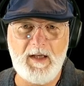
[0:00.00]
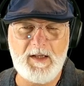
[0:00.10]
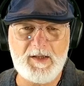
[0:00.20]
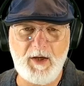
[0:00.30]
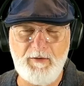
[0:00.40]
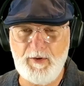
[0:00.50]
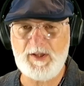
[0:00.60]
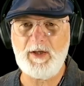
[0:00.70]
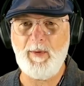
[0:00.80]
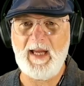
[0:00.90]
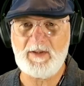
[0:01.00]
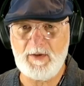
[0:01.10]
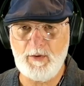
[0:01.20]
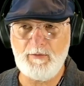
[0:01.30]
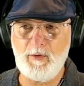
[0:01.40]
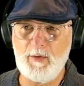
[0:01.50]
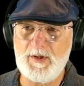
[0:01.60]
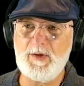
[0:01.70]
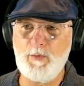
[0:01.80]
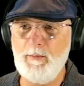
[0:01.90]
So the first thing we had to do, of course,
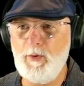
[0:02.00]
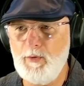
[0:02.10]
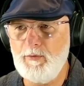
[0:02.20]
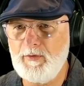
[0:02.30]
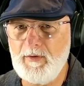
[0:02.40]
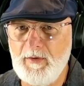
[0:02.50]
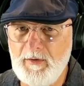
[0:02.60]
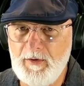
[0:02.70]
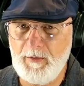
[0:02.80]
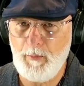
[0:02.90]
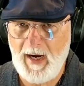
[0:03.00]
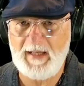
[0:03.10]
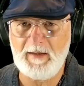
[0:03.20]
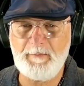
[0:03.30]
is remove the bracket.